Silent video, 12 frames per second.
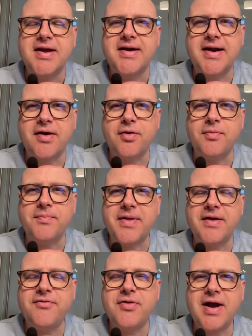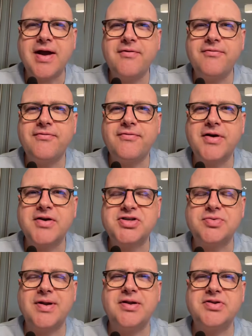Now, if you have
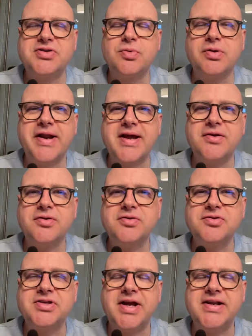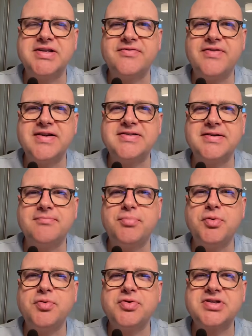swollen ankles and it's affecting
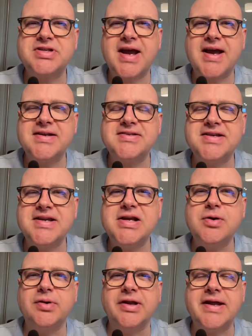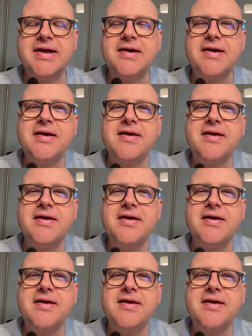both sides equally,